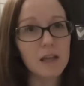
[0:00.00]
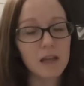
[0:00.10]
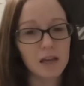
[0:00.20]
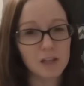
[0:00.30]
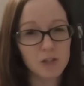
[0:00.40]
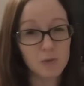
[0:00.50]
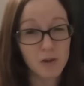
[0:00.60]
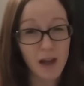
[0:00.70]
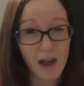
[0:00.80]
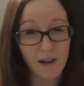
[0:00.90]
at night two
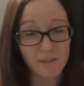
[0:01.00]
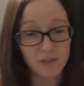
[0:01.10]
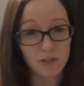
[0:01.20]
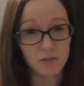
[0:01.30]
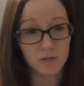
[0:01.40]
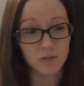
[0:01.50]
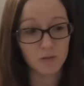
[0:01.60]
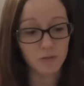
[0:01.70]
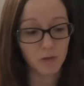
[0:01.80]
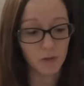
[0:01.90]
and a half
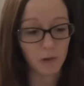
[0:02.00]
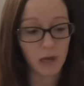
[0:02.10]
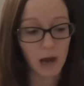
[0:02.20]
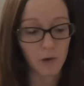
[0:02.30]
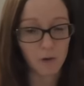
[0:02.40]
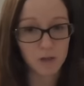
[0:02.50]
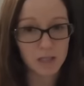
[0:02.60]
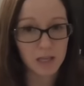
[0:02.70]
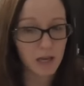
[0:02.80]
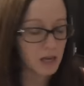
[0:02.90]
to three hours at